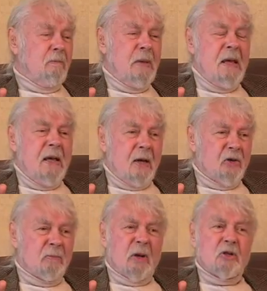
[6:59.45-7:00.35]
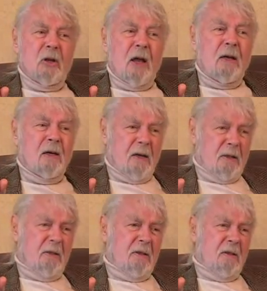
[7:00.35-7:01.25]
beings much like
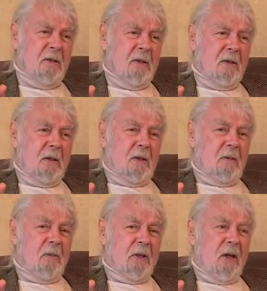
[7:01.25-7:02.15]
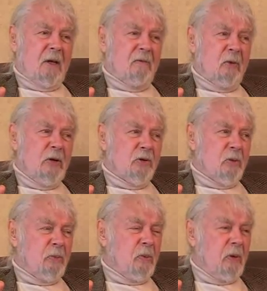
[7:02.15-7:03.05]
us, but they
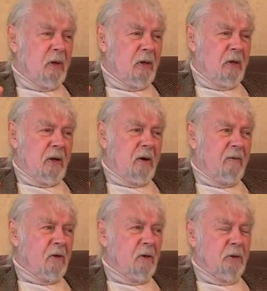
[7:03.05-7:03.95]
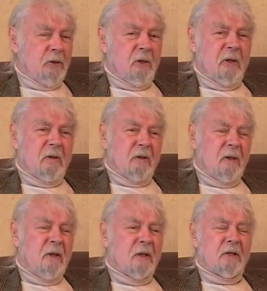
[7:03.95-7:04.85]
reached a point in their evolution in the